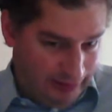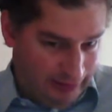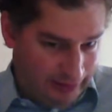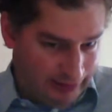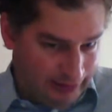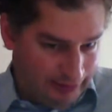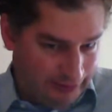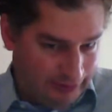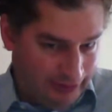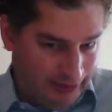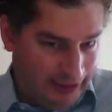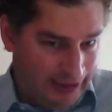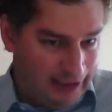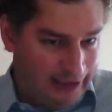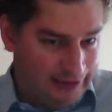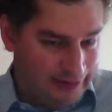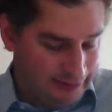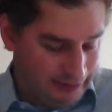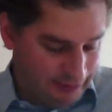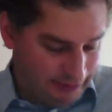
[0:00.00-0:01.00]
at
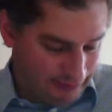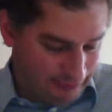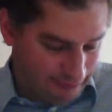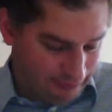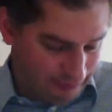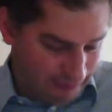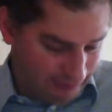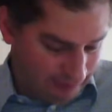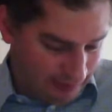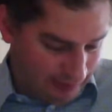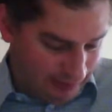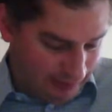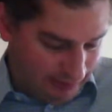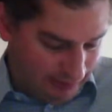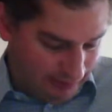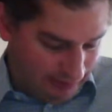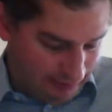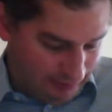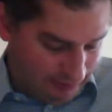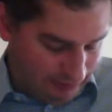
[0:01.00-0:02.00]
hand.
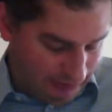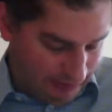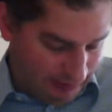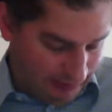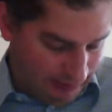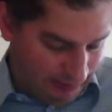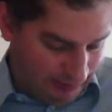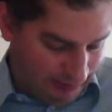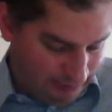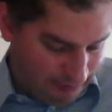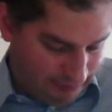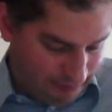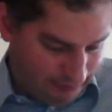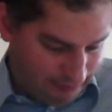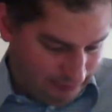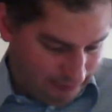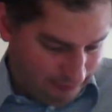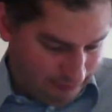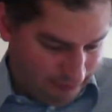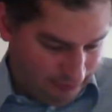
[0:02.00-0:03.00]
So,
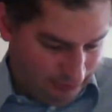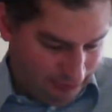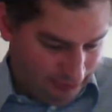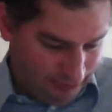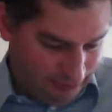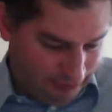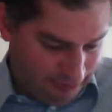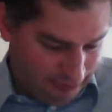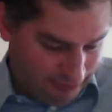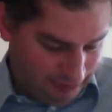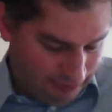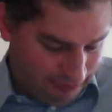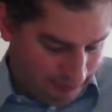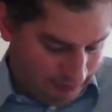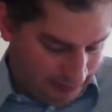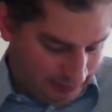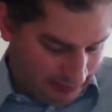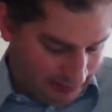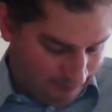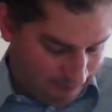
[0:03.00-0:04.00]
just got
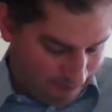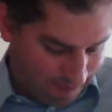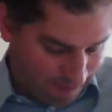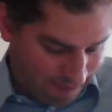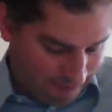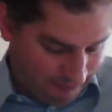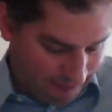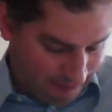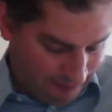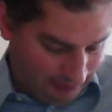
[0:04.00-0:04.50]
to um,